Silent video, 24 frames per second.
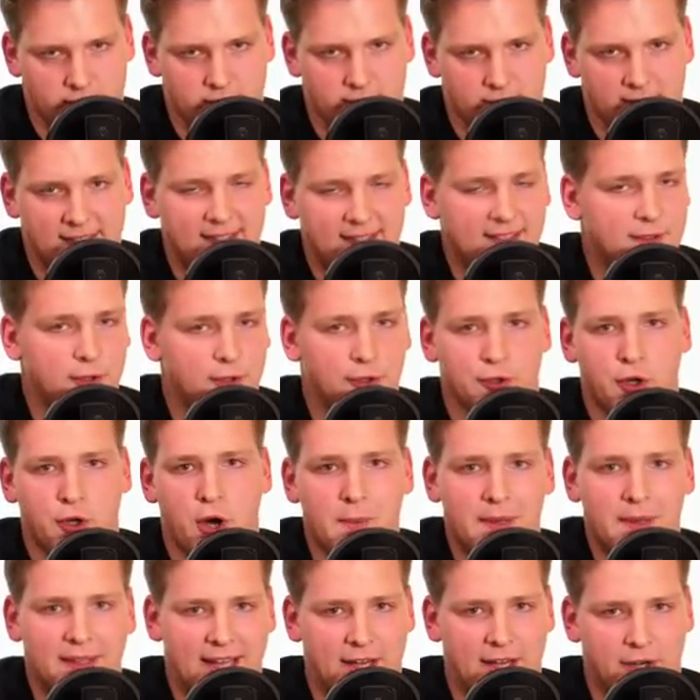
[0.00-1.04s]
This is not
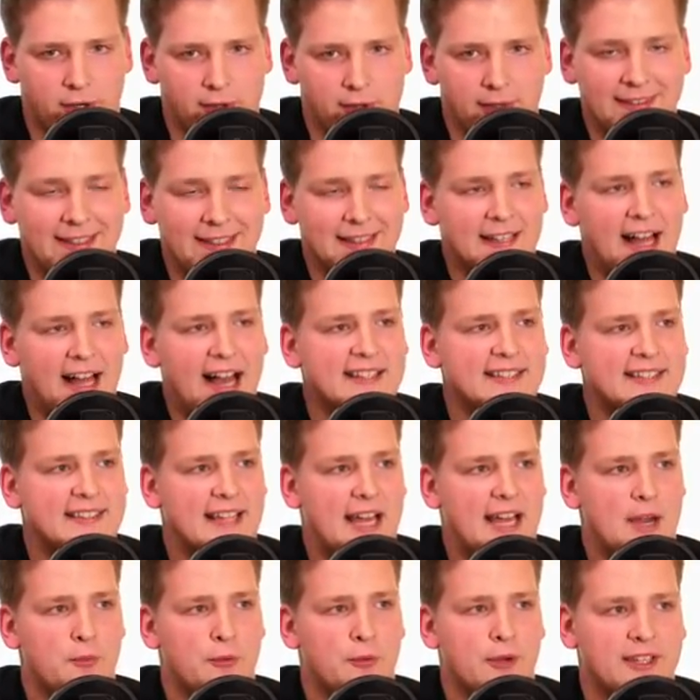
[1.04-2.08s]
common at all. The last
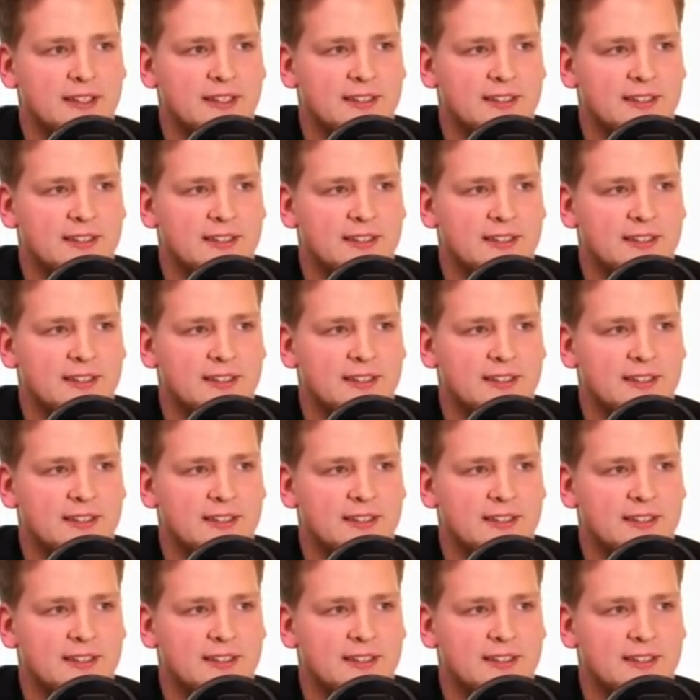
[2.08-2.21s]
time we